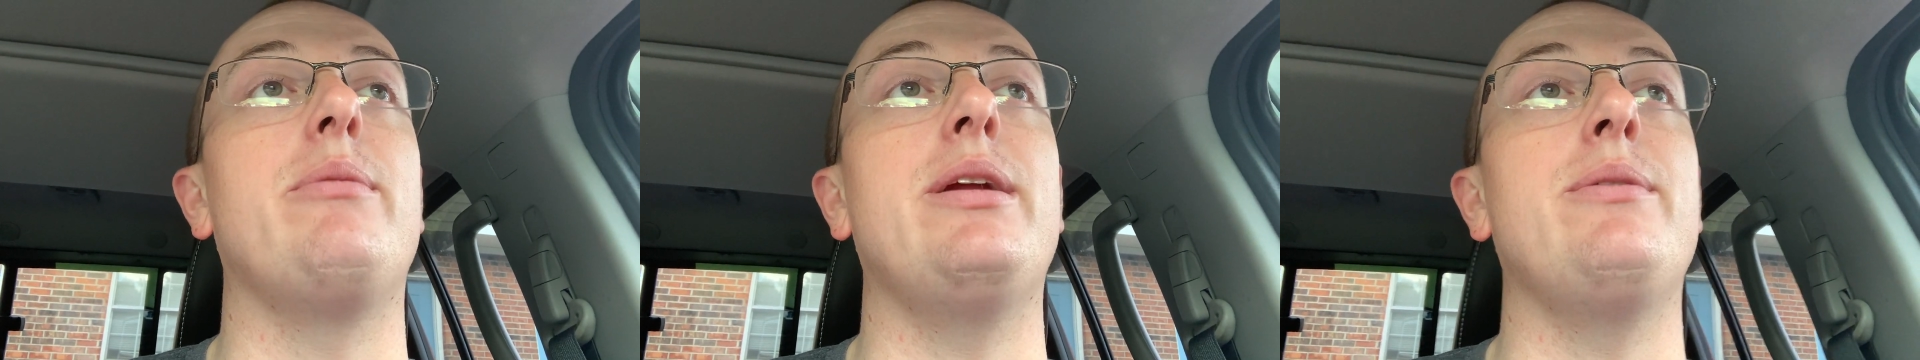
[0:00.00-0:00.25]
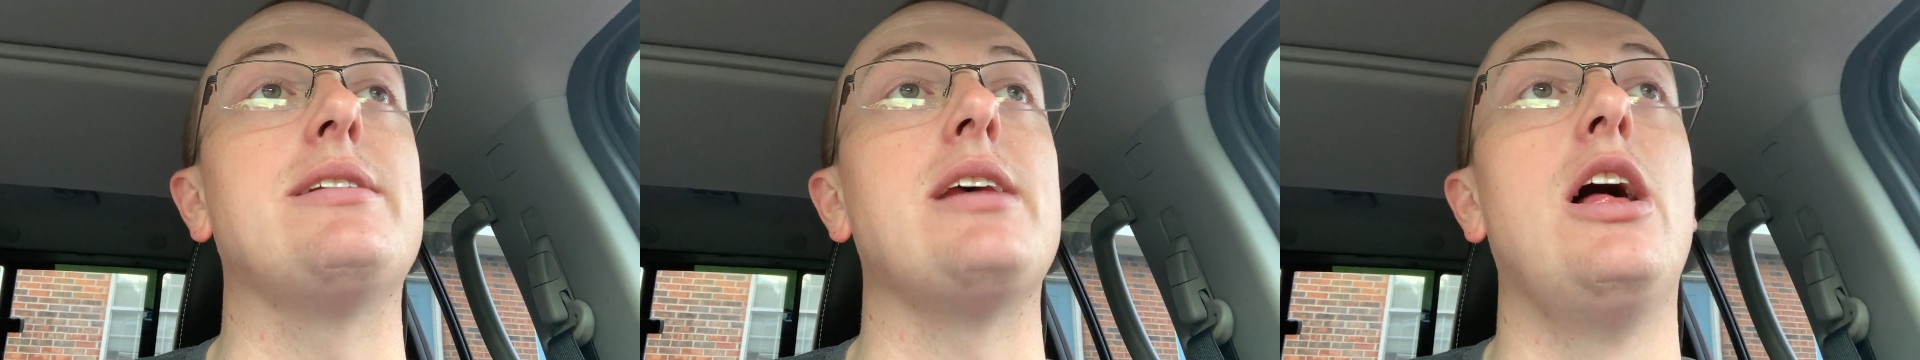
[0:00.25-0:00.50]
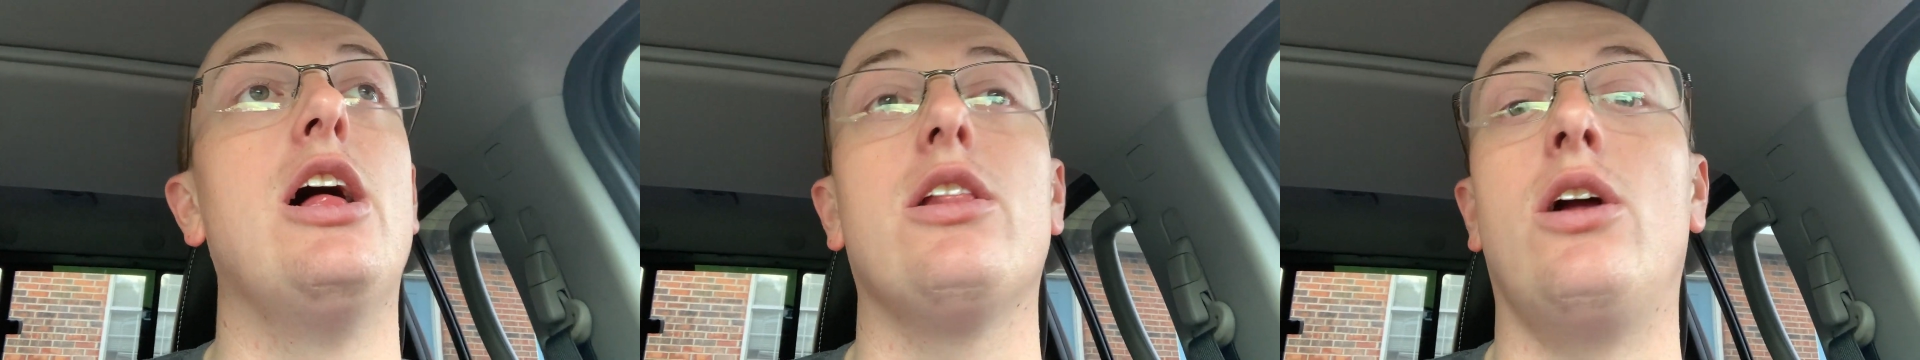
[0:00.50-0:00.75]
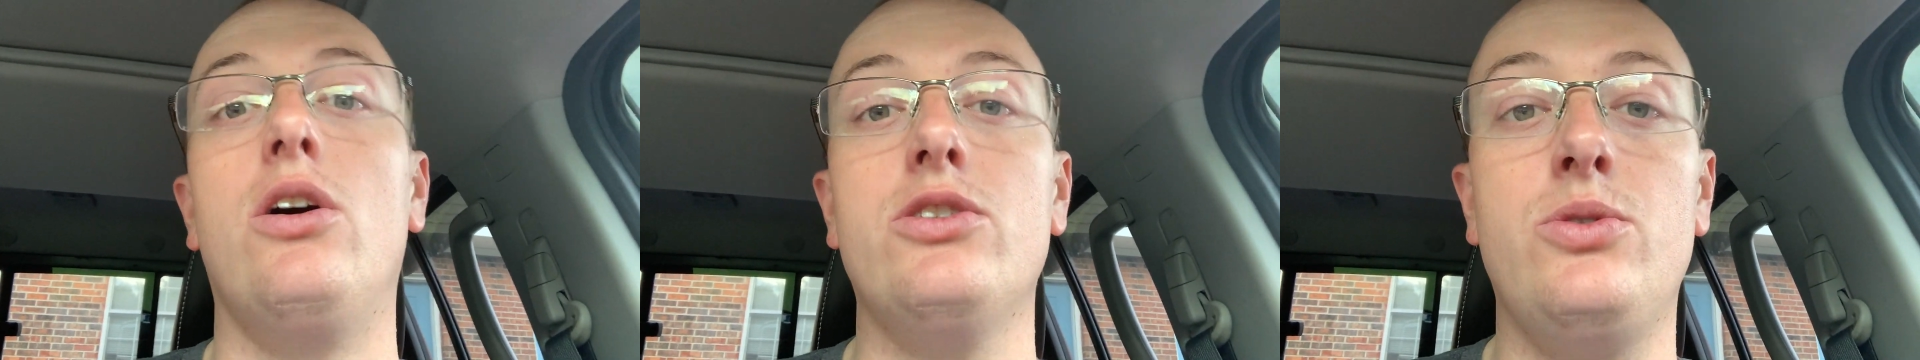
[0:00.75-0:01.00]
But anyways,
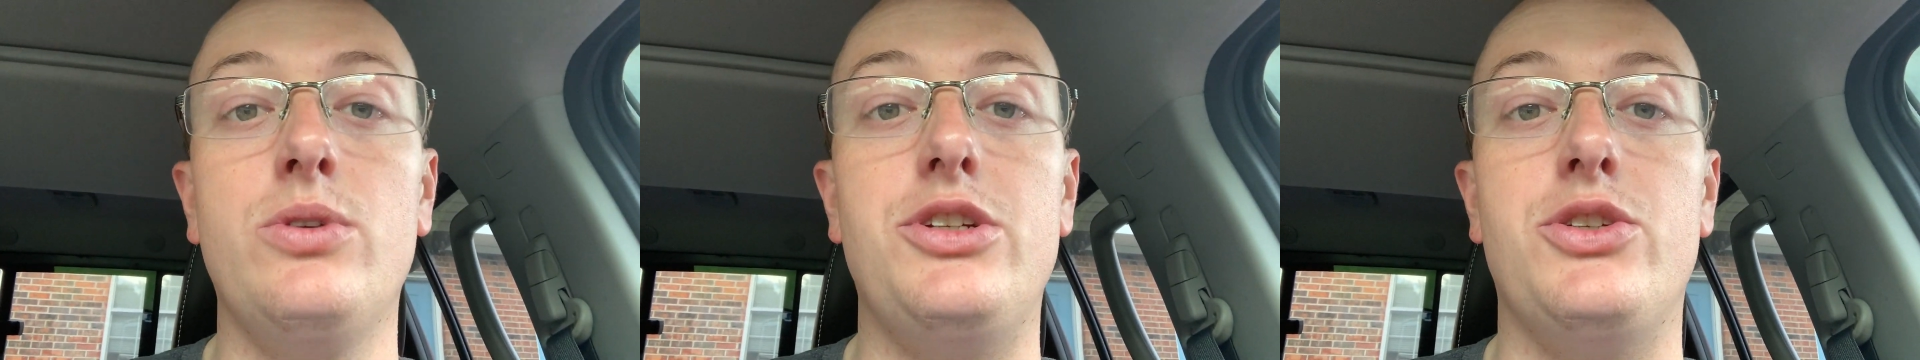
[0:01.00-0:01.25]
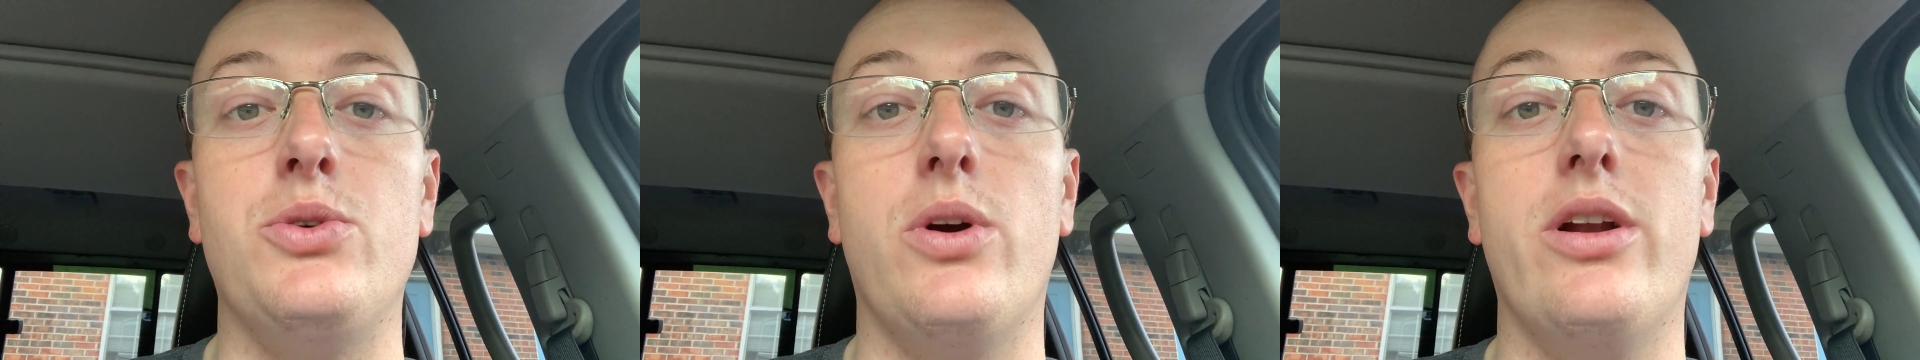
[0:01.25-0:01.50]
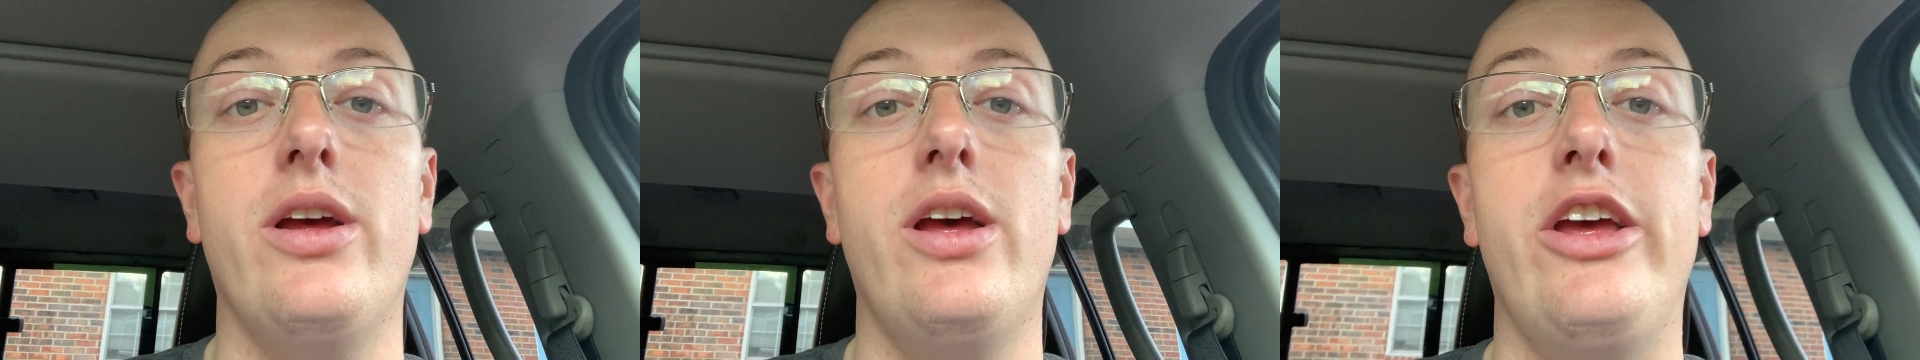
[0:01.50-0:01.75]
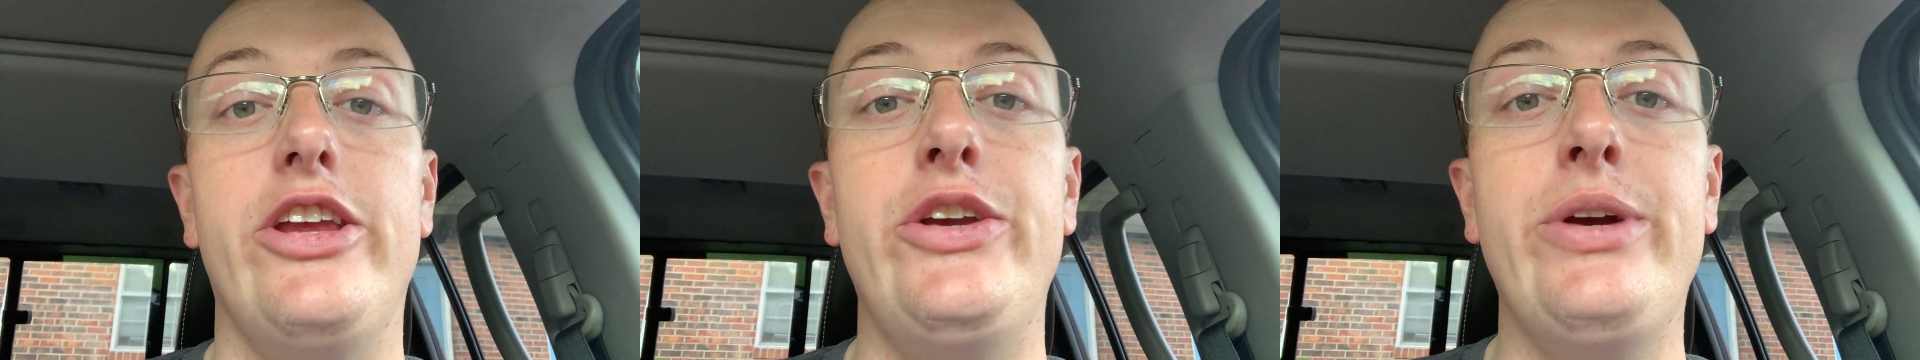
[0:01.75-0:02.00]
long story short,
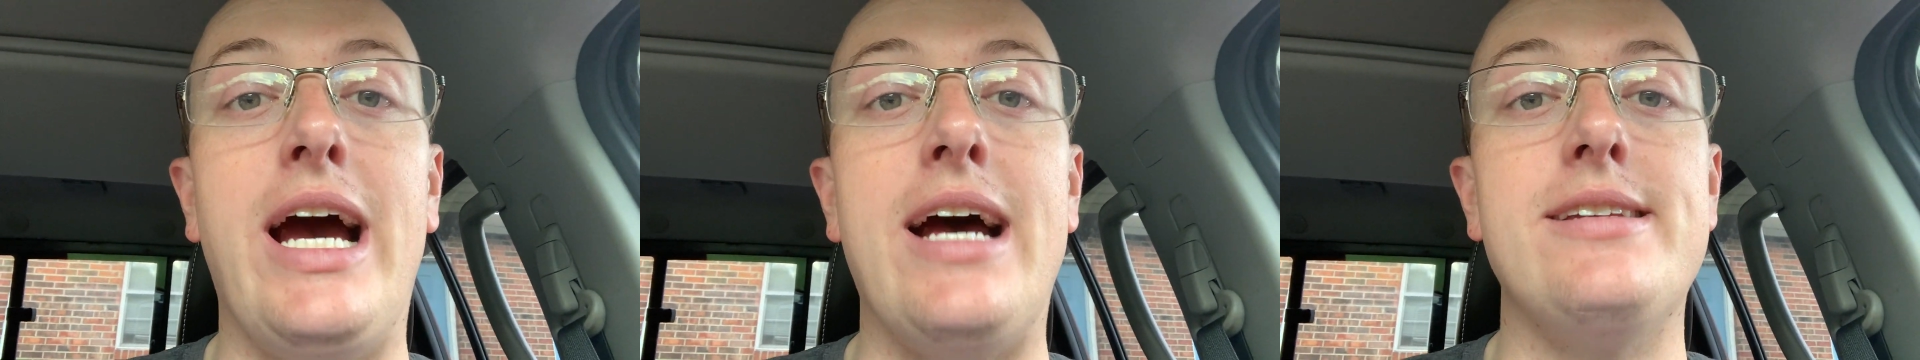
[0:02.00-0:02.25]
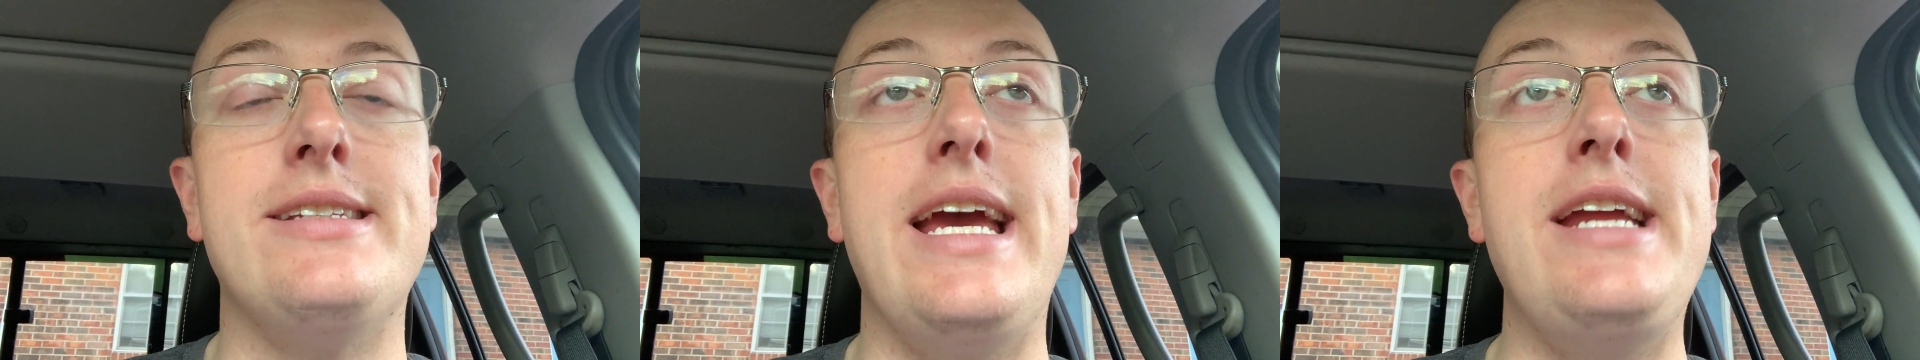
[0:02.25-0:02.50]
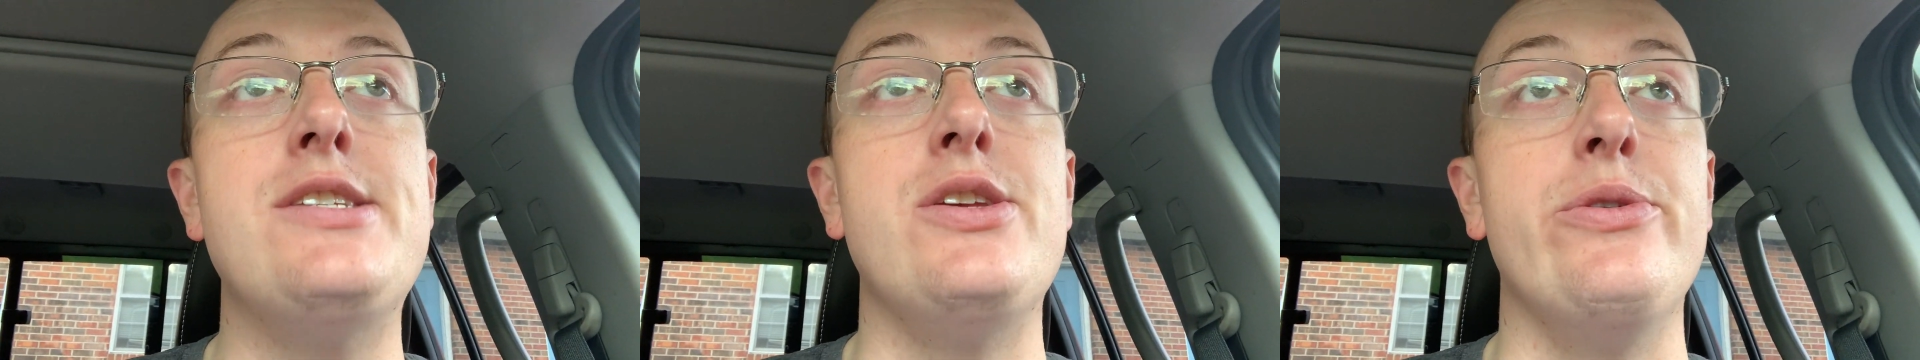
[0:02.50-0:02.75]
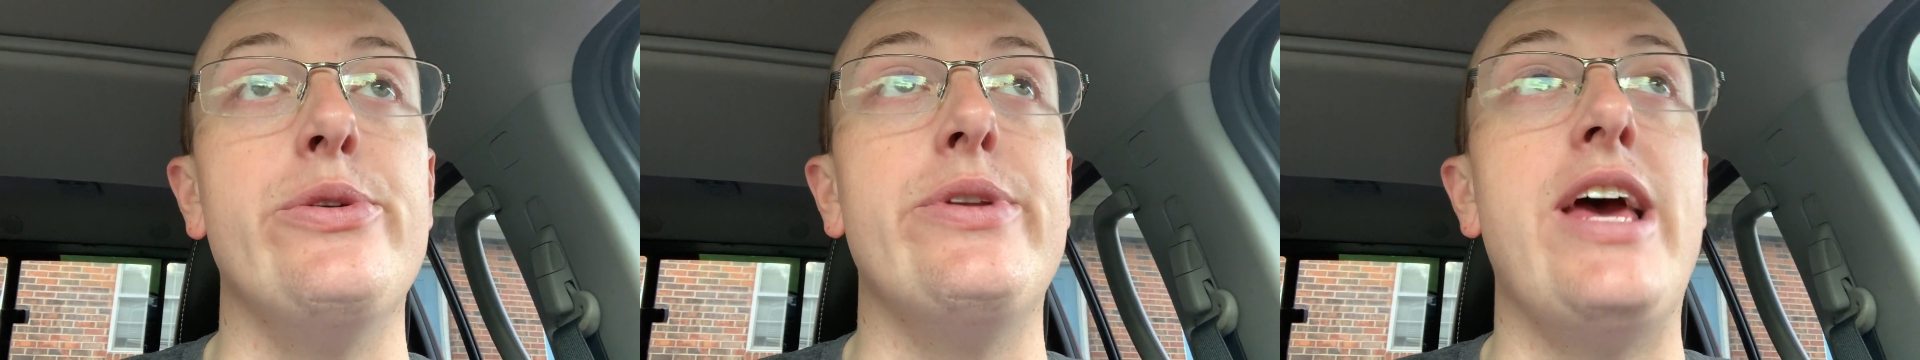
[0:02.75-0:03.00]
you guys stay
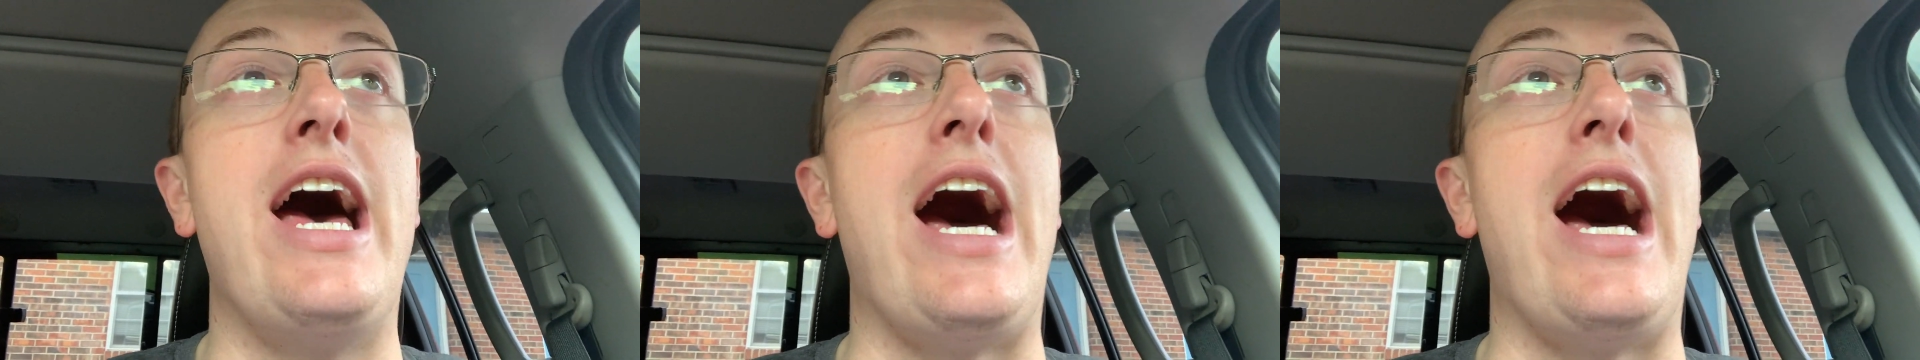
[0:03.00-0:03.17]
tuned.